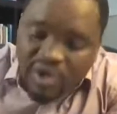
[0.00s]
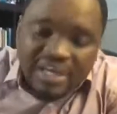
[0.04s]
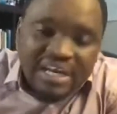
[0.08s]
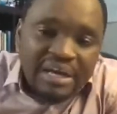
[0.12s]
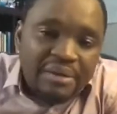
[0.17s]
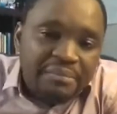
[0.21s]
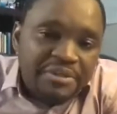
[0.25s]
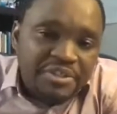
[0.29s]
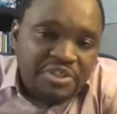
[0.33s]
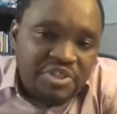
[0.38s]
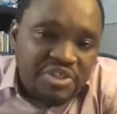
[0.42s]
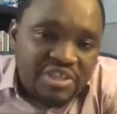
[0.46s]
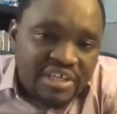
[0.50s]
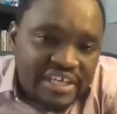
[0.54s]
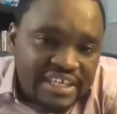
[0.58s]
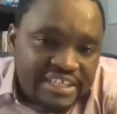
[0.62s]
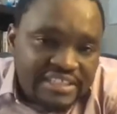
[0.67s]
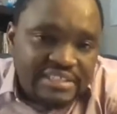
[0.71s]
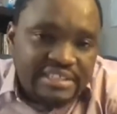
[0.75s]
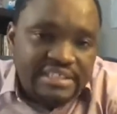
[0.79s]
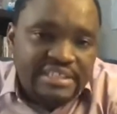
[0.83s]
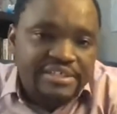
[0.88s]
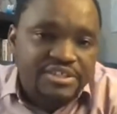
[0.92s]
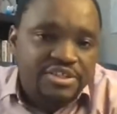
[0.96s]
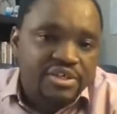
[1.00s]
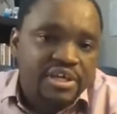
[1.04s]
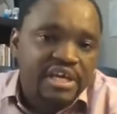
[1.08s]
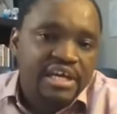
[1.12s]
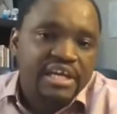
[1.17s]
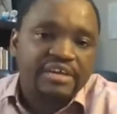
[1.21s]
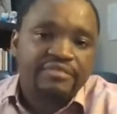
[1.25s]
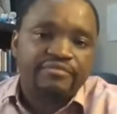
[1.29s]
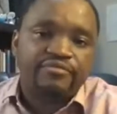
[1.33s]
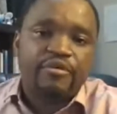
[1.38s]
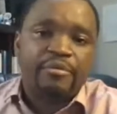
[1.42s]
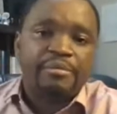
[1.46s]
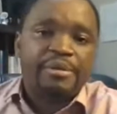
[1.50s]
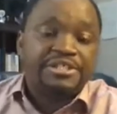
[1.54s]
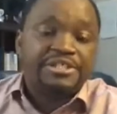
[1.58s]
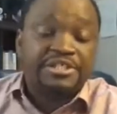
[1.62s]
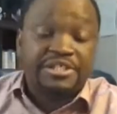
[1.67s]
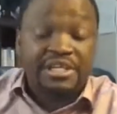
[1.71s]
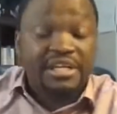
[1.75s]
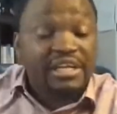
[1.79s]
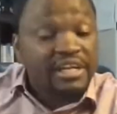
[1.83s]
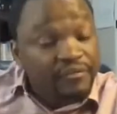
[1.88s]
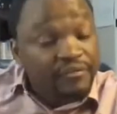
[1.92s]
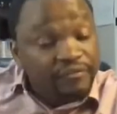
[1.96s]
are coming to the internet to get
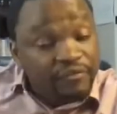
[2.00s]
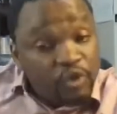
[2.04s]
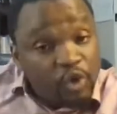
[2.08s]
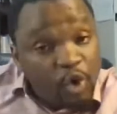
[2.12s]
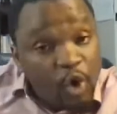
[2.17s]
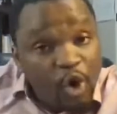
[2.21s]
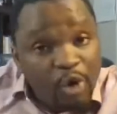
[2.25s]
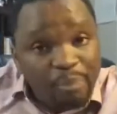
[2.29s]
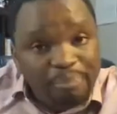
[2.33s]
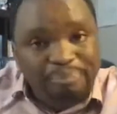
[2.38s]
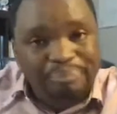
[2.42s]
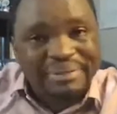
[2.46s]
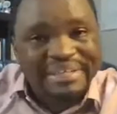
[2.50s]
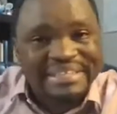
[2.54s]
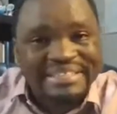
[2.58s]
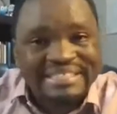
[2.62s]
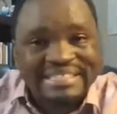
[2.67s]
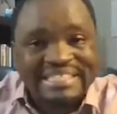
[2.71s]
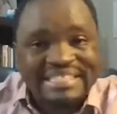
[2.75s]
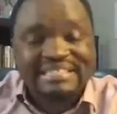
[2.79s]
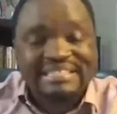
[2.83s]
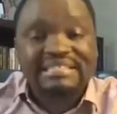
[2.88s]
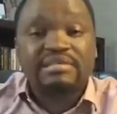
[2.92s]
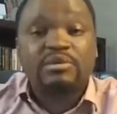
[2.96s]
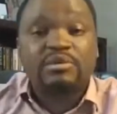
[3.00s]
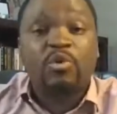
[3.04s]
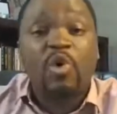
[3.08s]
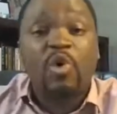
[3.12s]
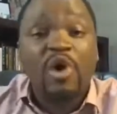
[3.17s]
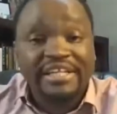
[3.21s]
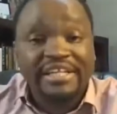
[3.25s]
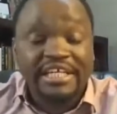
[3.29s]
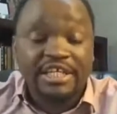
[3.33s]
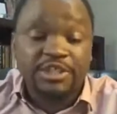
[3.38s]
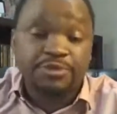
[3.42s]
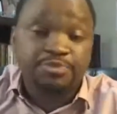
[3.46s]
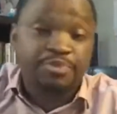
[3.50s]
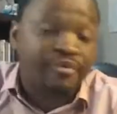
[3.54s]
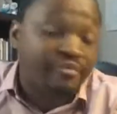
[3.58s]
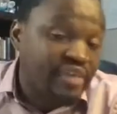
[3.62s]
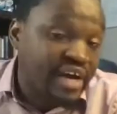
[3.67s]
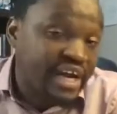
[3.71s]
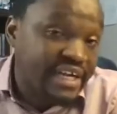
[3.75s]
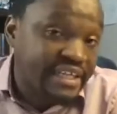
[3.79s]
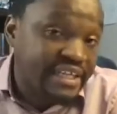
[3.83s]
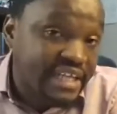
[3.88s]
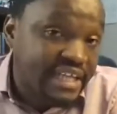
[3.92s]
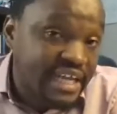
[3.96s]
information and if your business is the one that's
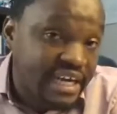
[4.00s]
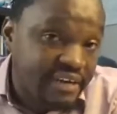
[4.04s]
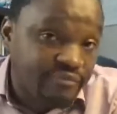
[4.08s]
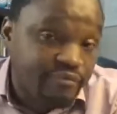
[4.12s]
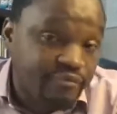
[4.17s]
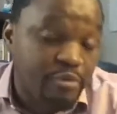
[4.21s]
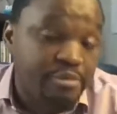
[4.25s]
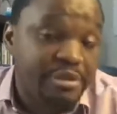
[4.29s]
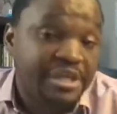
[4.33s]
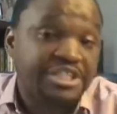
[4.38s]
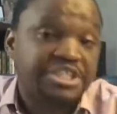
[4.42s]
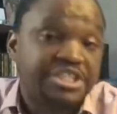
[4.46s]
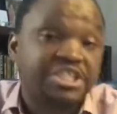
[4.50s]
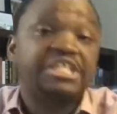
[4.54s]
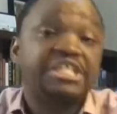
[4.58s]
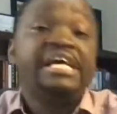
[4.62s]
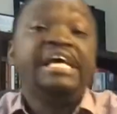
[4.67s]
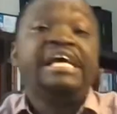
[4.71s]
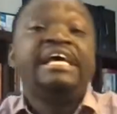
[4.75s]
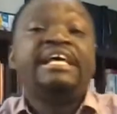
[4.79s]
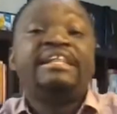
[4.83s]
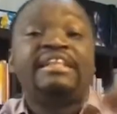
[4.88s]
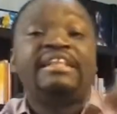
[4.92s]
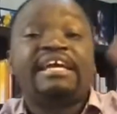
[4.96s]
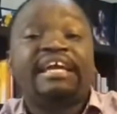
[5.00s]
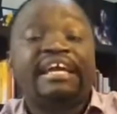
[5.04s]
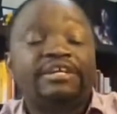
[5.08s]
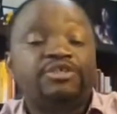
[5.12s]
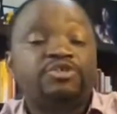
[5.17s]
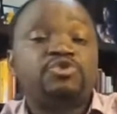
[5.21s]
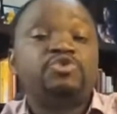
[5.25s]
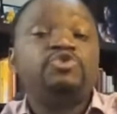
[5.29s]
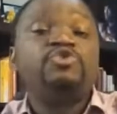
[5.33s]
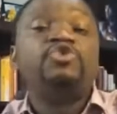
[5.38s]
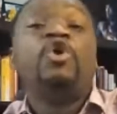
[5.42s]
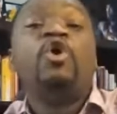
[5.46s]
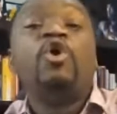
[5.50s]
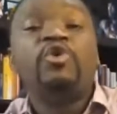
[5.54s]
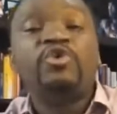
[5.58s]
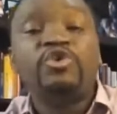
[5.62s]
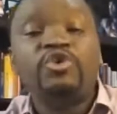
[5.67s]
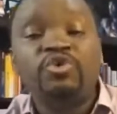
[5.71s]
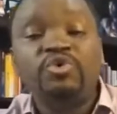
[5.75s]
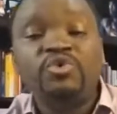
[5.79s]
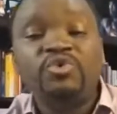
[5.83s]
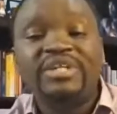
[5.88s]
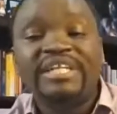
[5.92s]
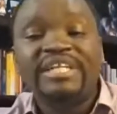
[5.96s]
providing that information they get to know
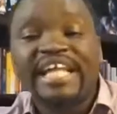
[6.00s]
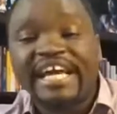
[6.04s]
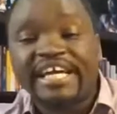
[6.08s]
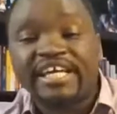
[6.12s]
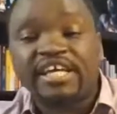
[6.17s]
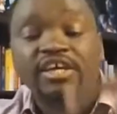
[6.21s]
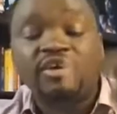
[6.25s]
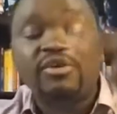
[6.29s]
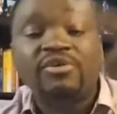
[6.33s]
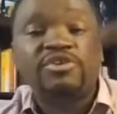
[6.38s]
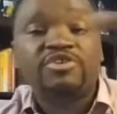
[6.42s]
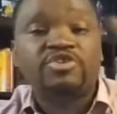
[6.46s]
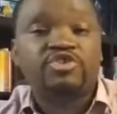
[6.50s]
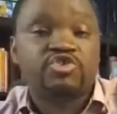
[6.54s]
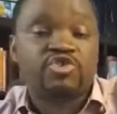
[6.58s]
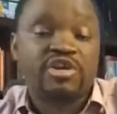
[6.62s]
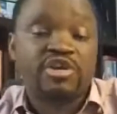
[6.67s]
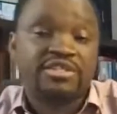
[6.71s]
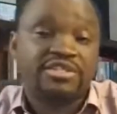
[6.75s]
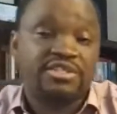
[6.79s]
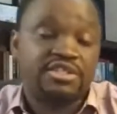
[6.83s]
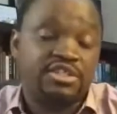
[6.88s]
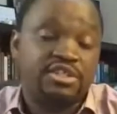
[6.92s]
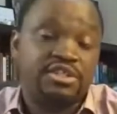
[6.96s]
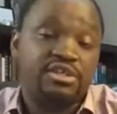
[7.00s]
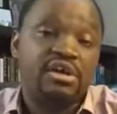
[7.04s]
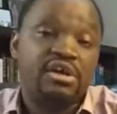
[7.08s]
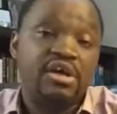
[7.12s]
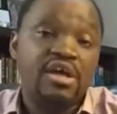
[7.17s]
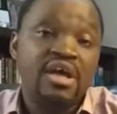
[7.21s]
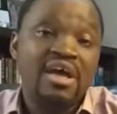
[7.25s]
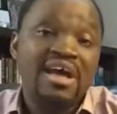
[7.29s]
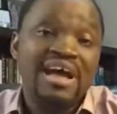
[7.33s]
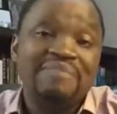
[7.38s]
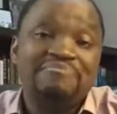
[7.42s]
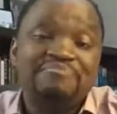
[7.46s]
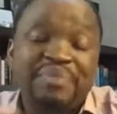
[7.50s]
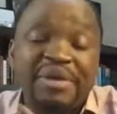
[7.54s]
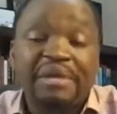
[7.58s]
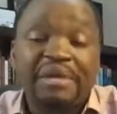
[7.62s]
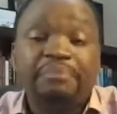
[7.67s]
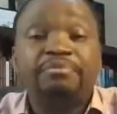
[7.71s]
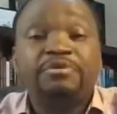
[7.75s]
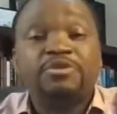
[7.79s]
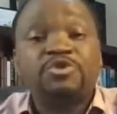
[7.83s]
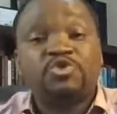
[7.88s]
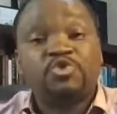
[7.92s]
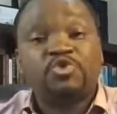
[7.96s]
you like you and trust you and
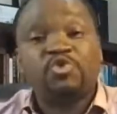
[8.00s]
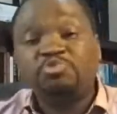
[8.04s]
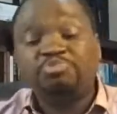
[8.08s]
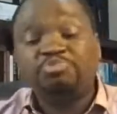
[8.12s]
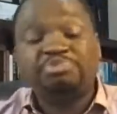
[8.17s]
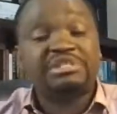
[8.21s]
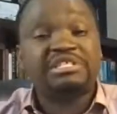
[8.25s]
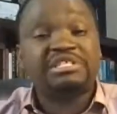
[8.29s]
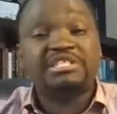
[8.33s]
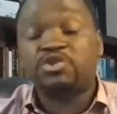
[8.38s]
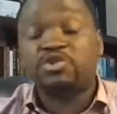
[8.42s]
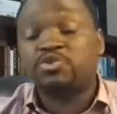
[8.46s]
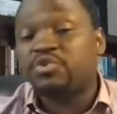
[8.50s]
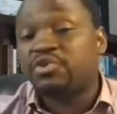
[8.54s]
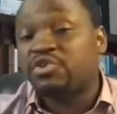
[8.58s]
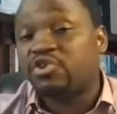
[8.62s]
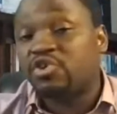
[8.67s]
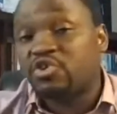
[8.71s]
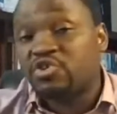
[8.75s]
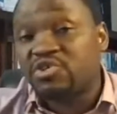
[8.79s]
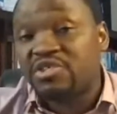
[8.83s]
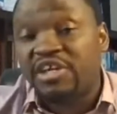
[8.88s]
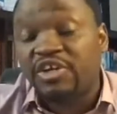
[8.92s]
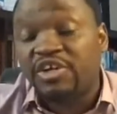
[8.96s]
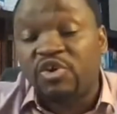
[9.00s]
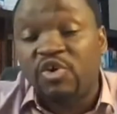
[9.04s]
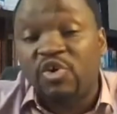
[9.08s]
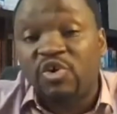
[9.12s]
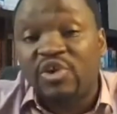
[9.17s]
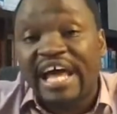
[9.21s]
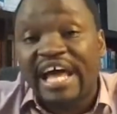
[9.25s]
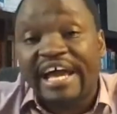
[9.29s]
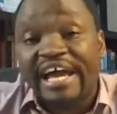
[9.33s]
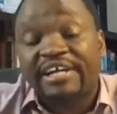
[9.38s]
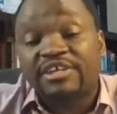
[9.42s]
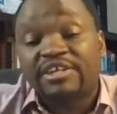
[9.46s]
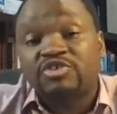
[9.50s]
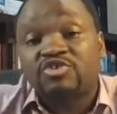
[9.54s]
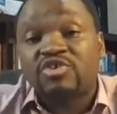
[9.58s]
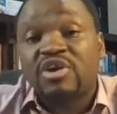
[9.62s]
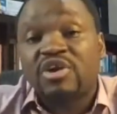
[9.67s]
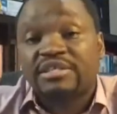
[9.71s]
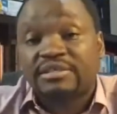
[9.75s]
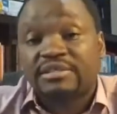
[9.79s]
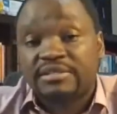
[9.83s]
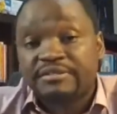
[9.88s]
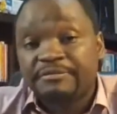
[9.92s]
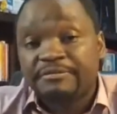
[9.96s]
people do business with those they know like and
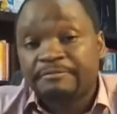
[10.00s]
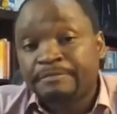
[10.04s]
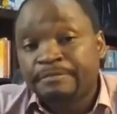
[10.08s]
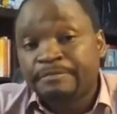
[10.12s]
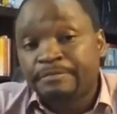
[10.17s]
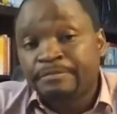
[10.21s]
trust